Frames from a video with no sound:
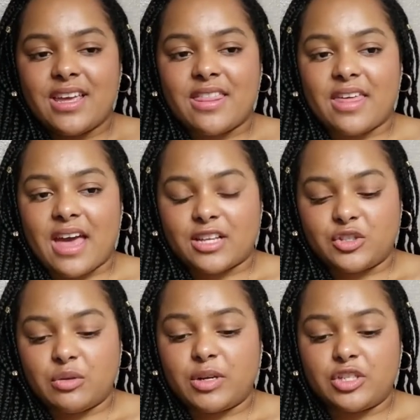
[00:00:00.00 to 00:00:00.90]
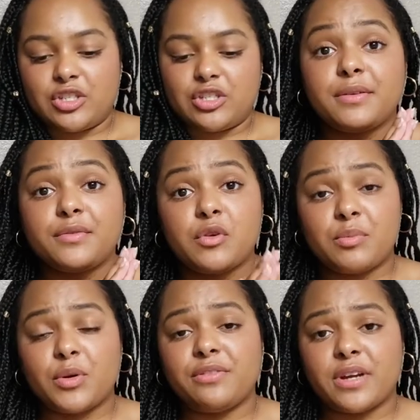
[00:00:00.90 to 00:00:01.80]
that so much. I gave it
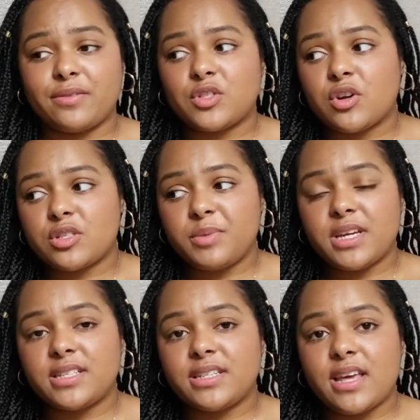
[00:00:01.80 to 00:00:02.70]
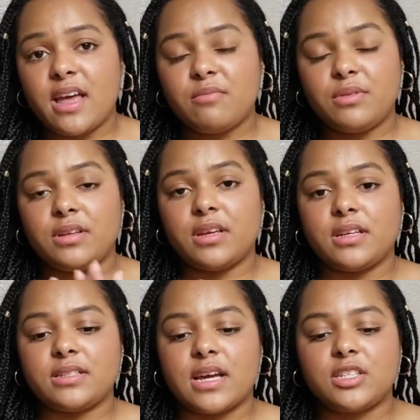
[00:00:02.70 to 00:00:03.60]
4.5 stars because of that,
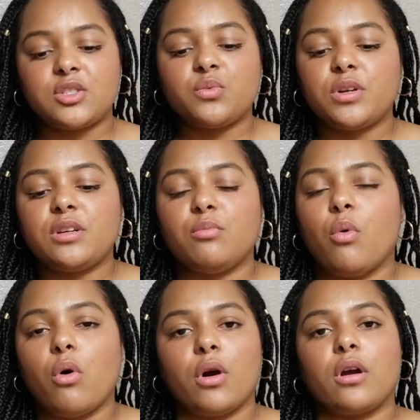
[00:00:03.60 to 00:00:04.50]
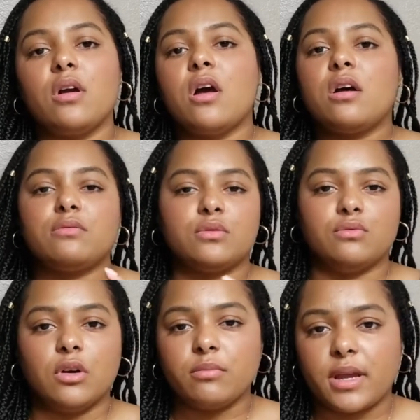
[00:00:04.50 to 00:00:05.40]
because I just wanted more of the
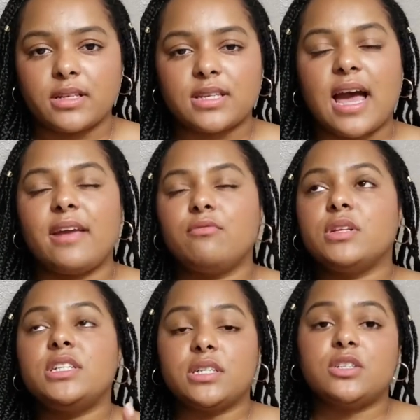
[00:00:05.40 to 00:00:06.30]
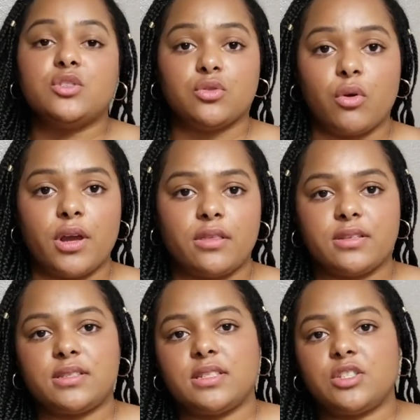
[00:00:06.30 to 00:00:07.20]
romance. I really did enjoy the
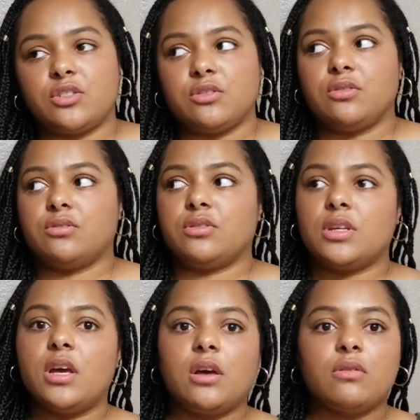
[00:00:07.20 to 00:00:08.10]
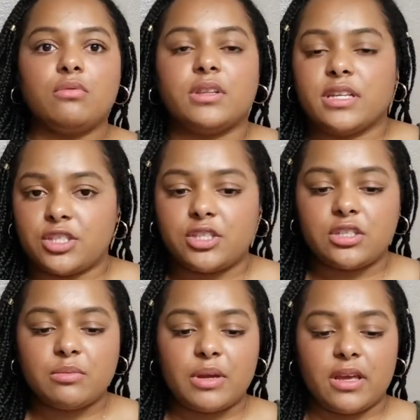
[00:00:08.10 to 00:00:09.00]
sisters
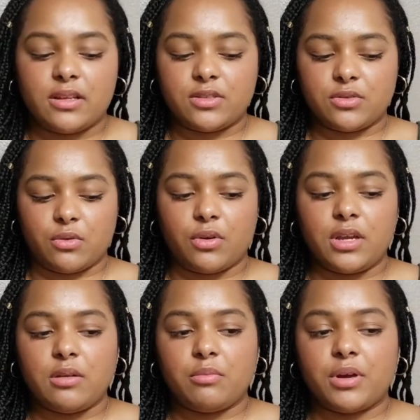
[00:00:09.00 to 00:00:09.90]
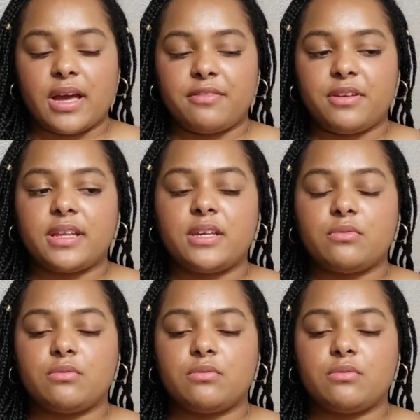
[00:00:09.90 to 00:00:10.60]
relationship and story, but I feel like